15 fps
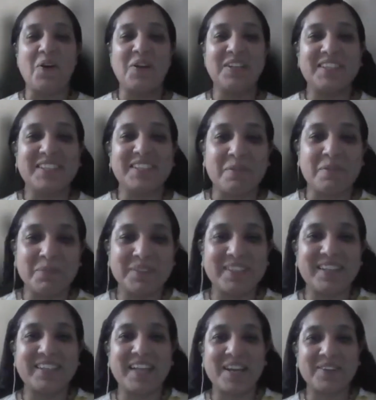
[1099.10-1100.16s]
the temples
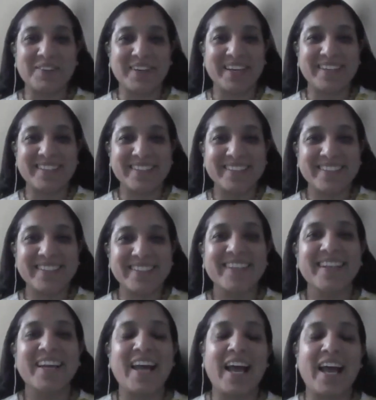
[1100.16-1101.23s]
are decorated,
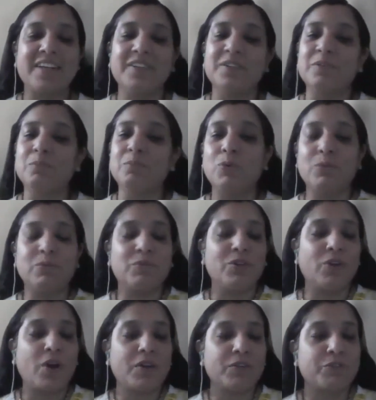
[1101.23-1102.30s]
and
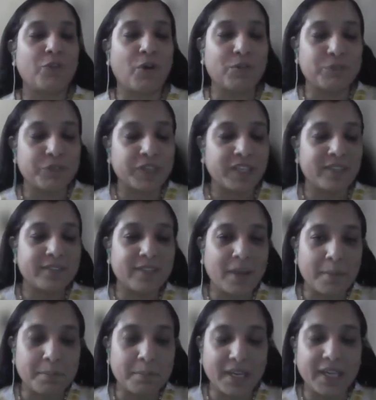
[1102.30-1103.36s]
lot of offerings
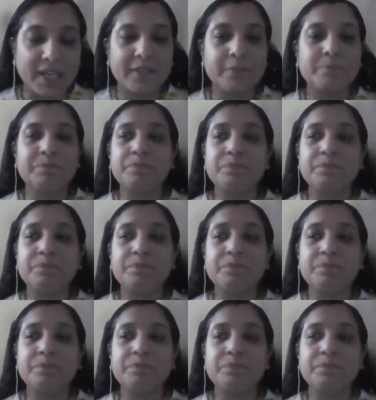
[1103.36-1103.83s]
are made.